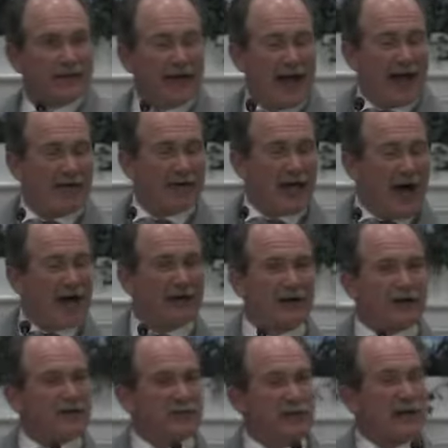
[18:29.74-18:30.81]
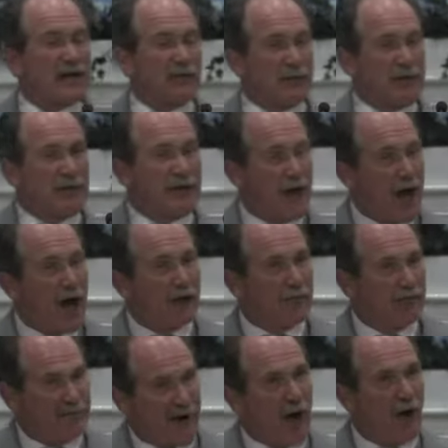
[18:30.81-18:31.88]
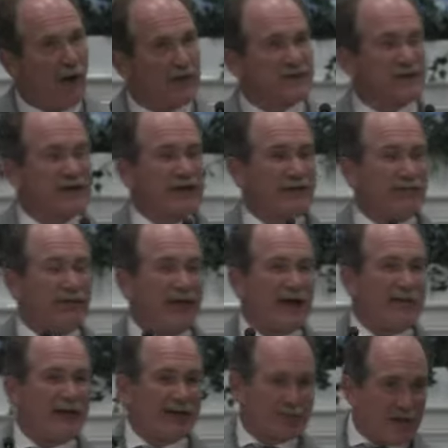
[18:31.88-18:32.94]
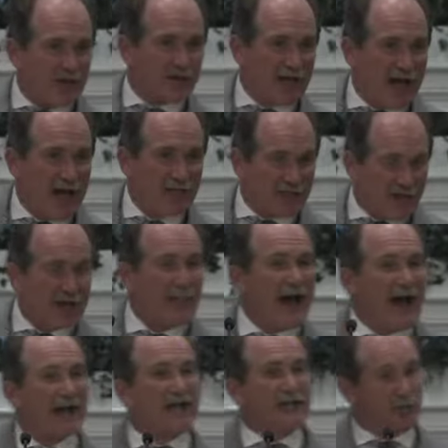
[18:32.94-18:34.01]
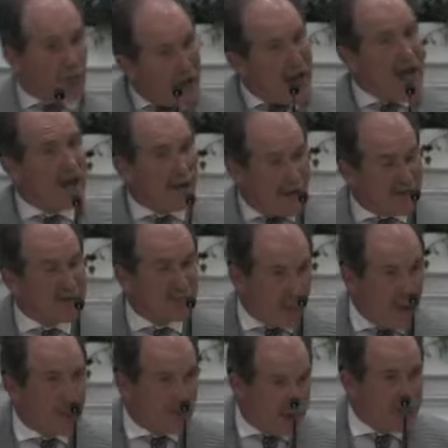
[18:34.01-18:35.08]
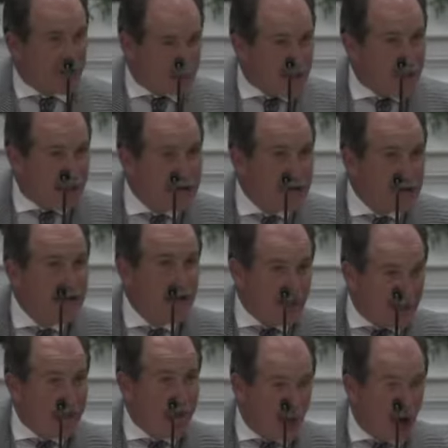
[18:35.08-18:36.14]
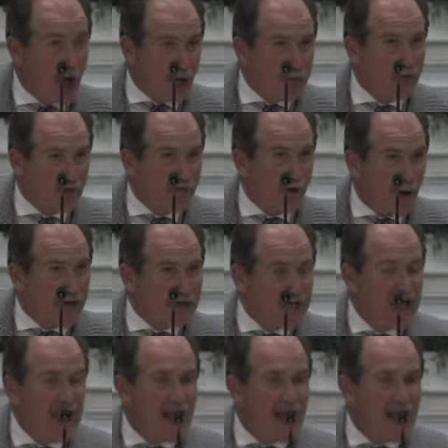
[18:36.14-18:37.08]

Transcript: Now, God doesn't speak to me in an audible voice, but there have been a few times He might as well have spoken to me in an audible voice.